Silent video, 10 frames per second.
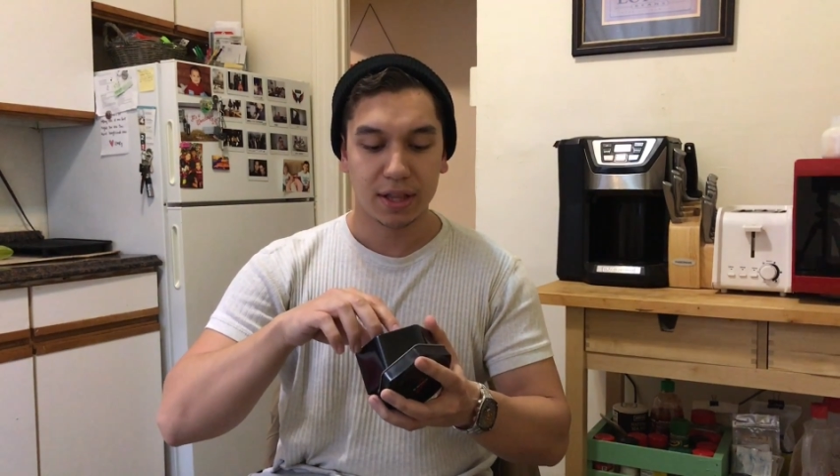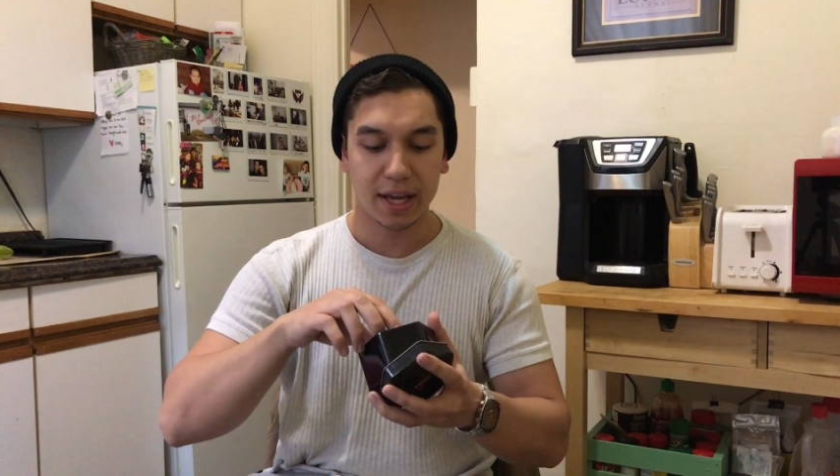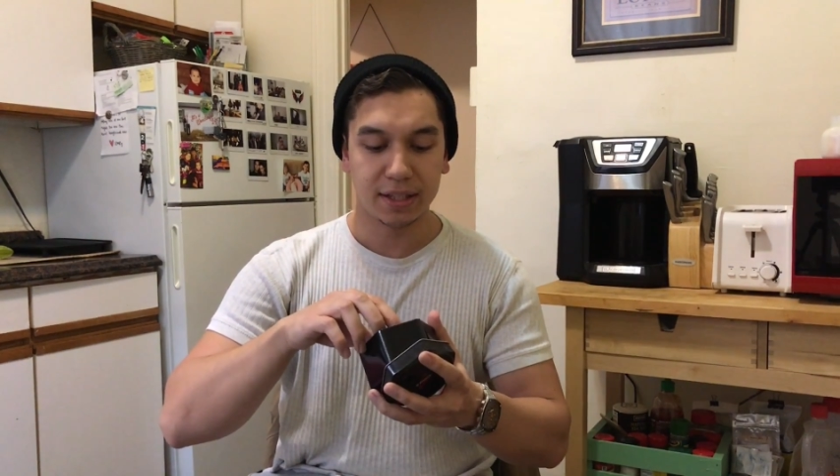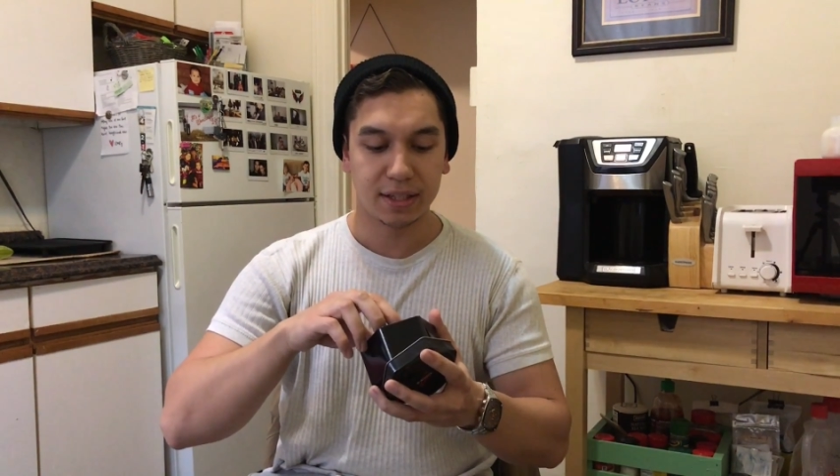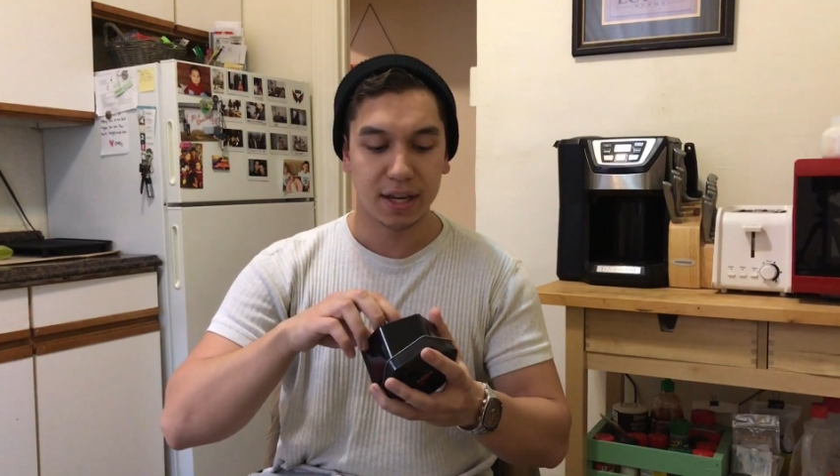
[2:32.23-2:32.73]

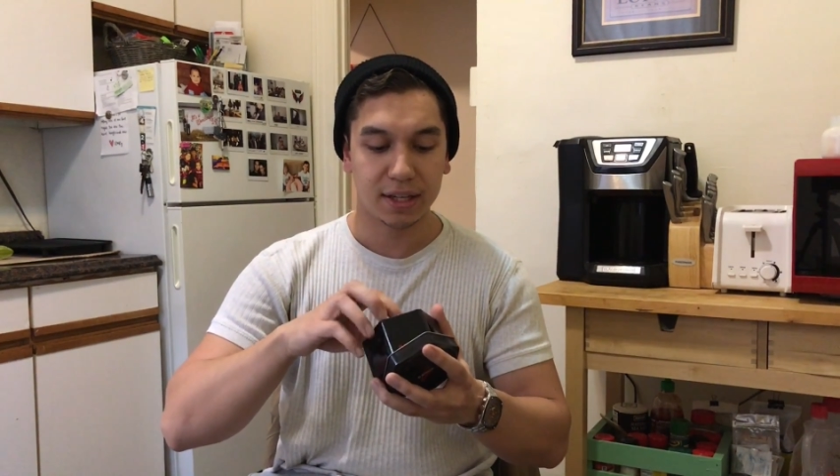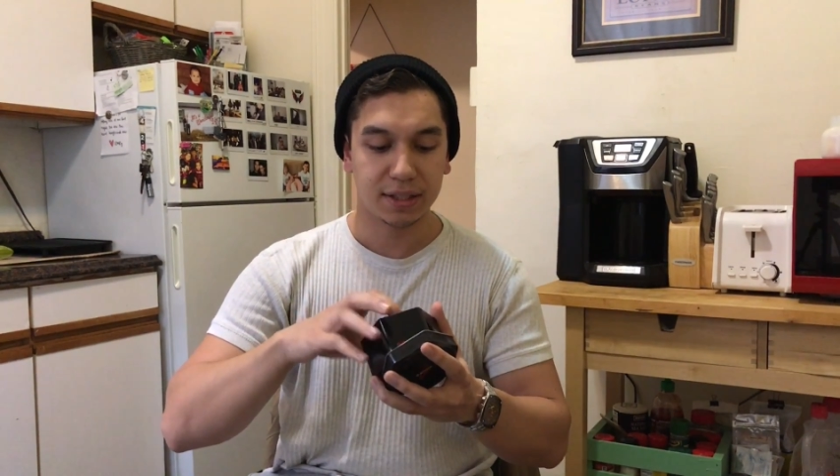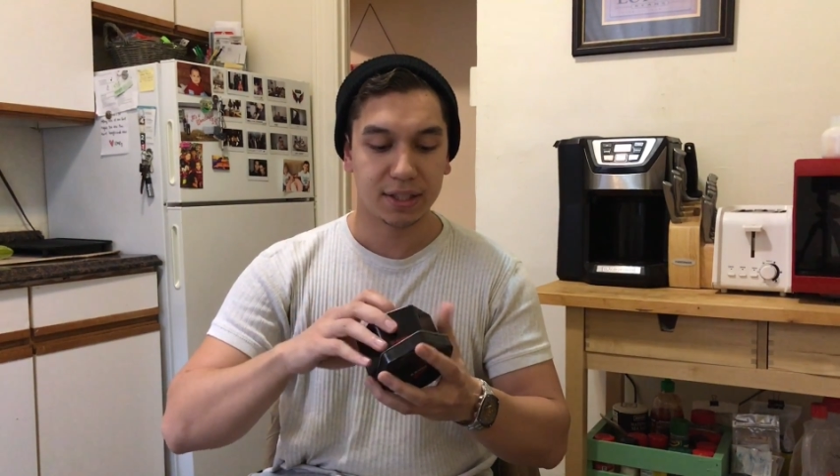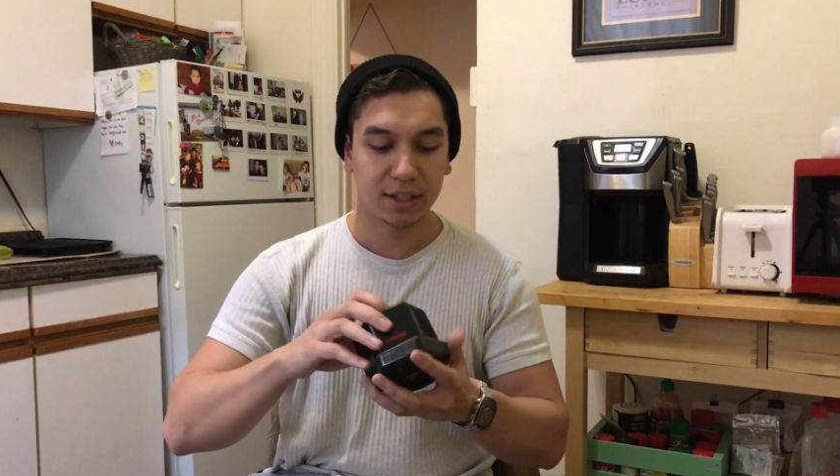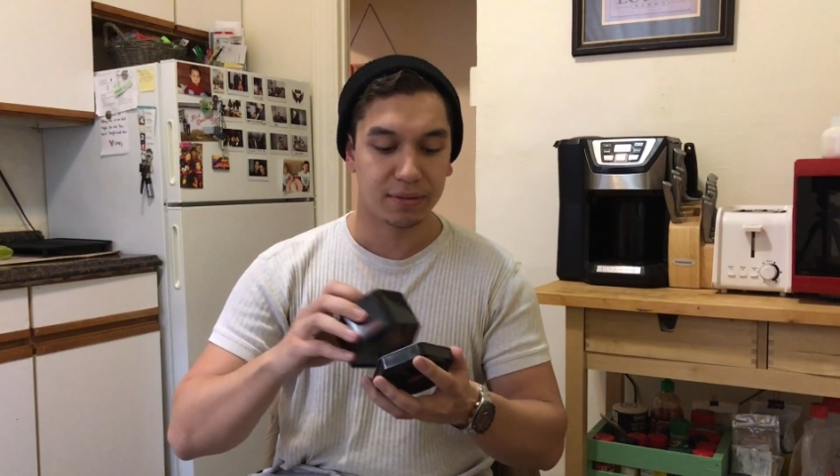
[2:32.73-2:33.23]
that uh,
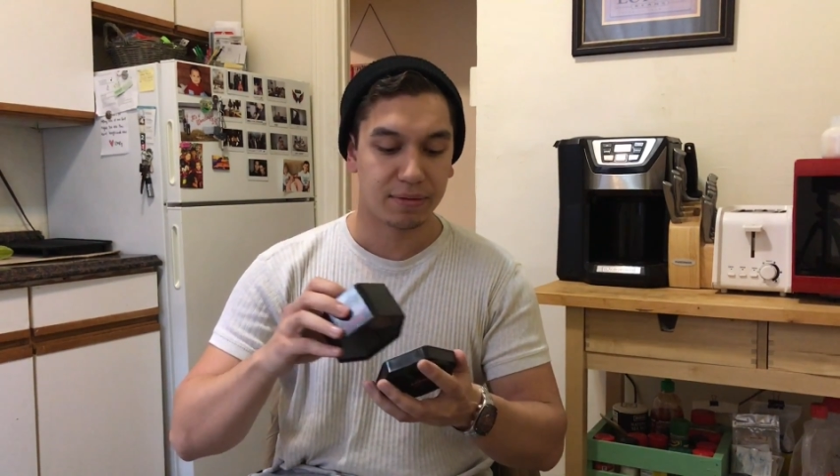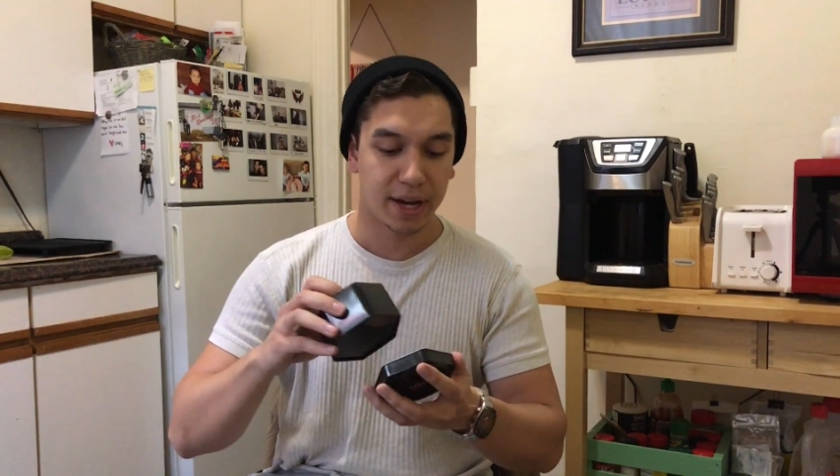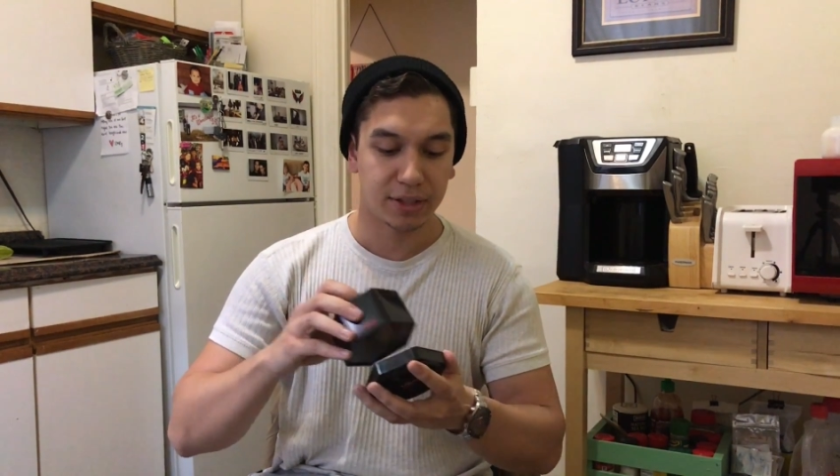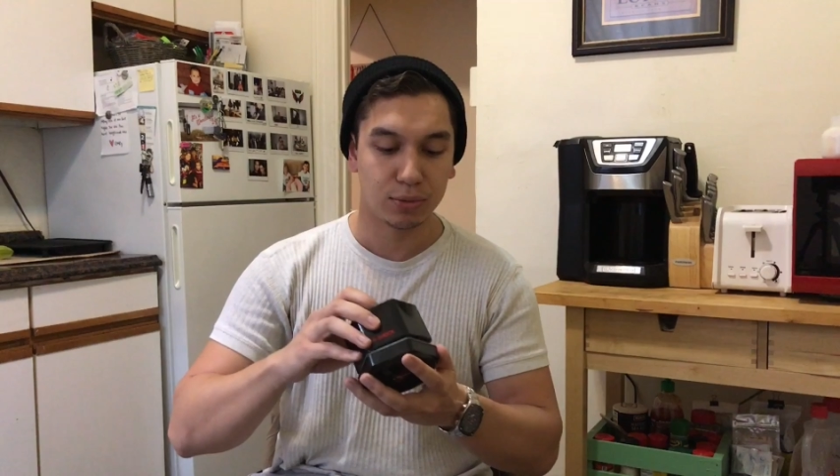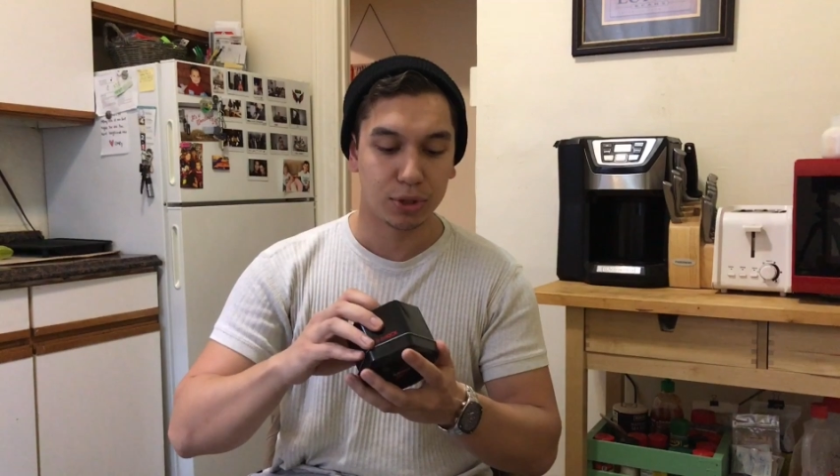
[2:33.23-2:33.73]

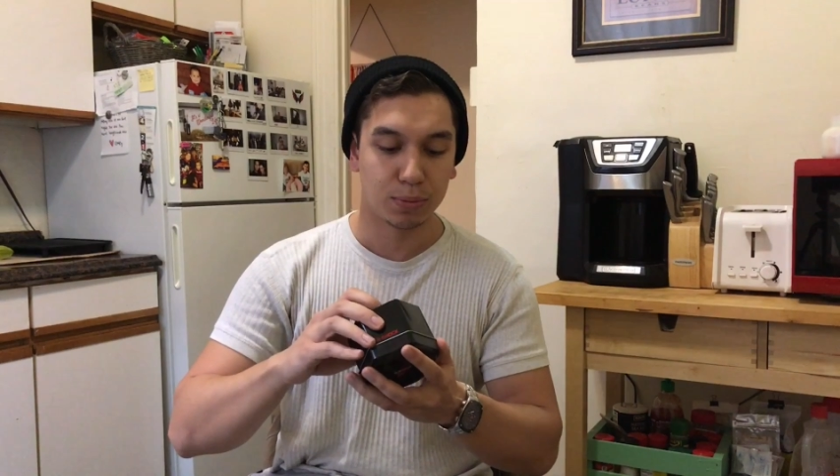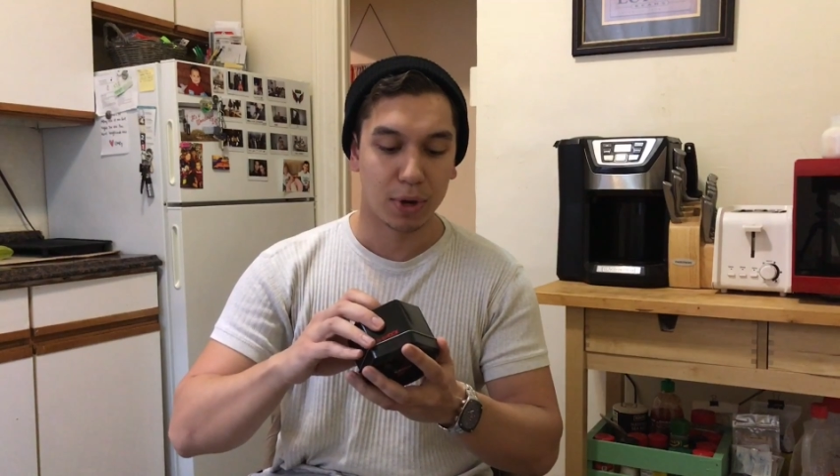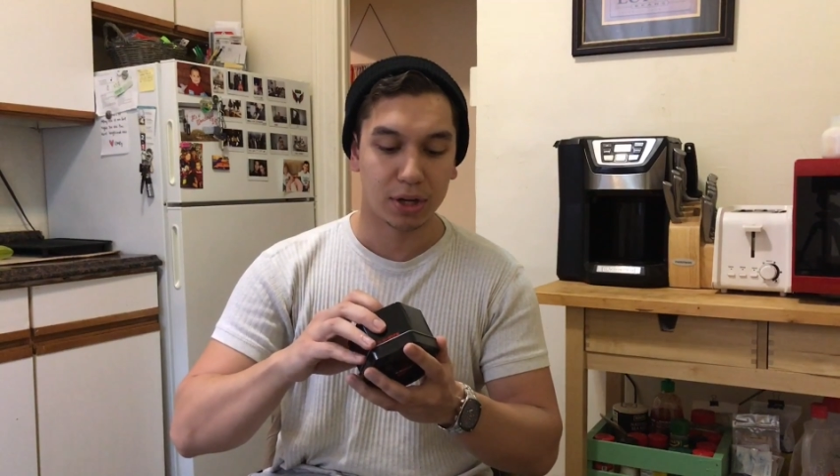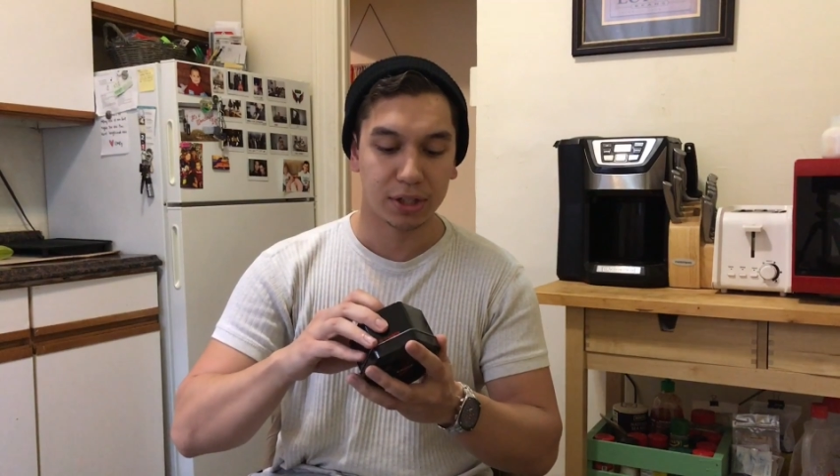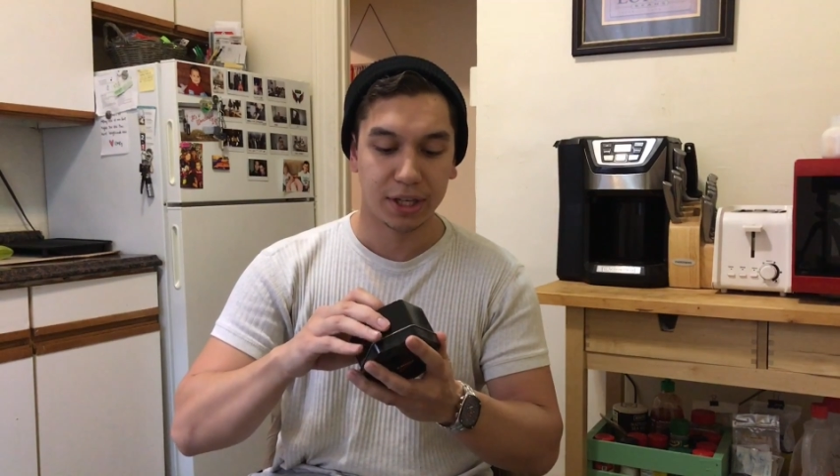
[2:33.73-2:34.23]
signifies which
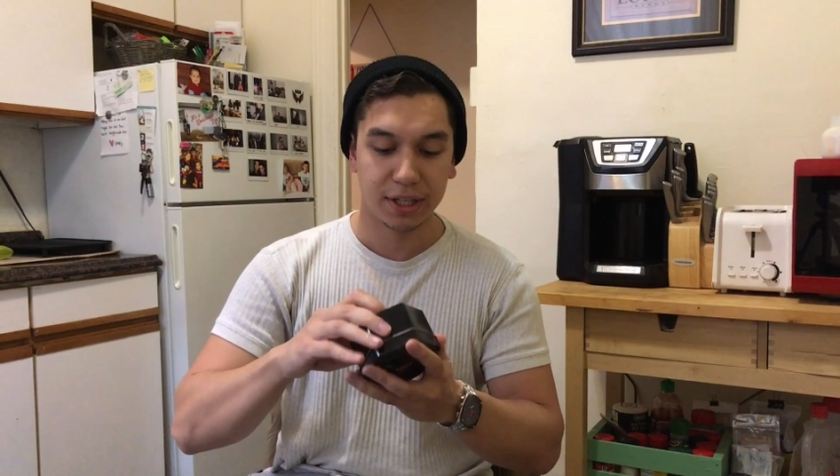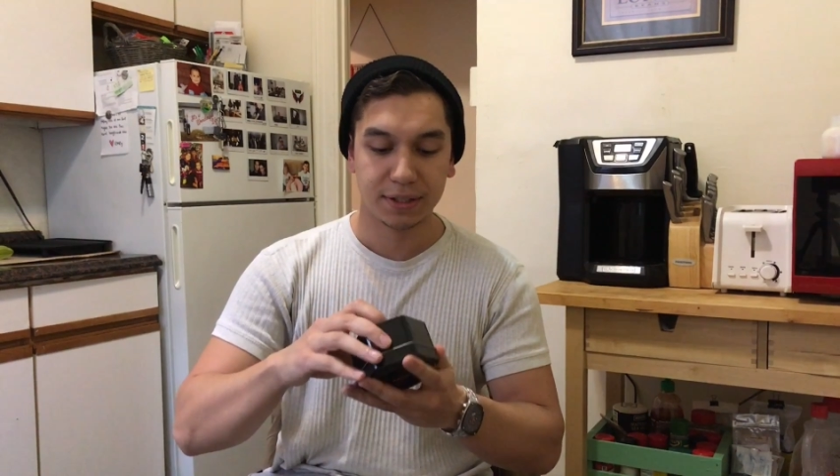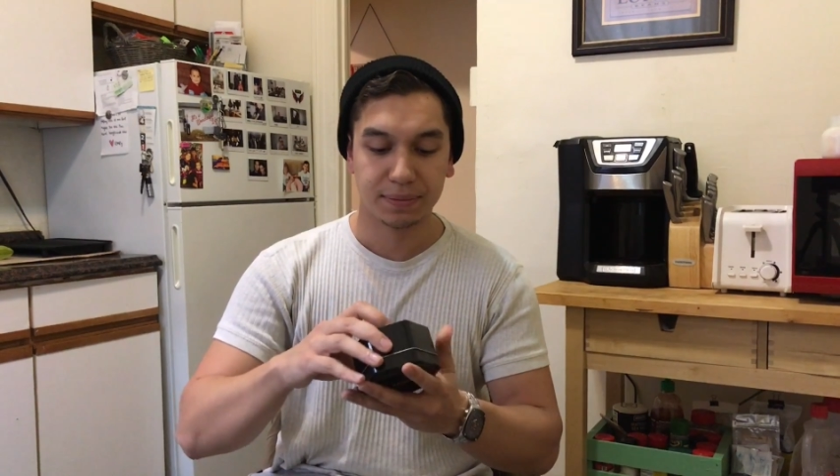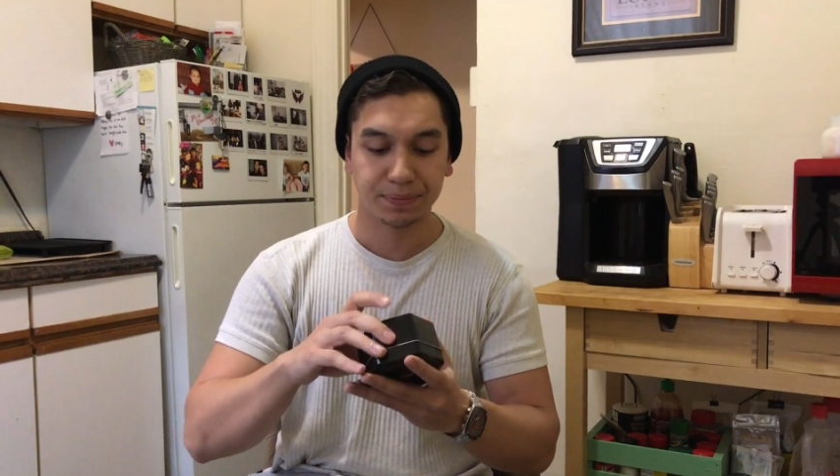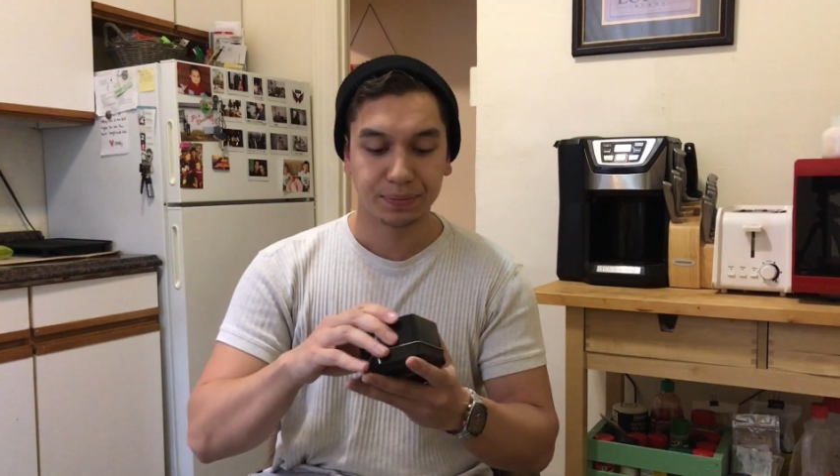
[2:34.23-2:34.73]
model it
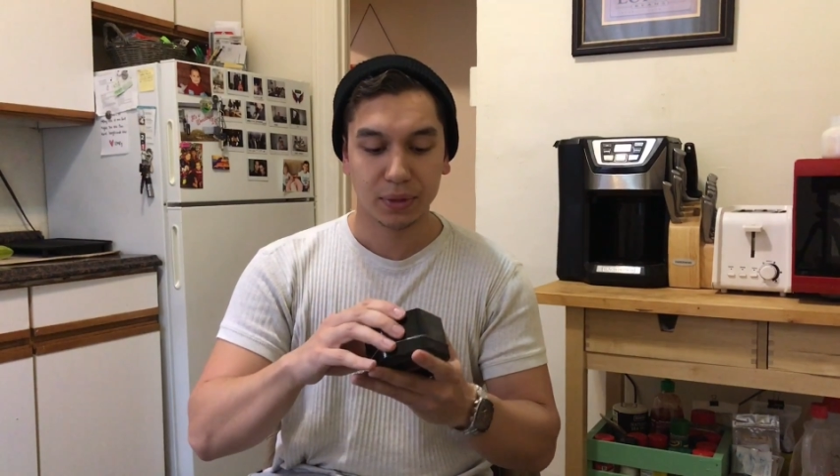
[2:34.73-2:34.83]
is.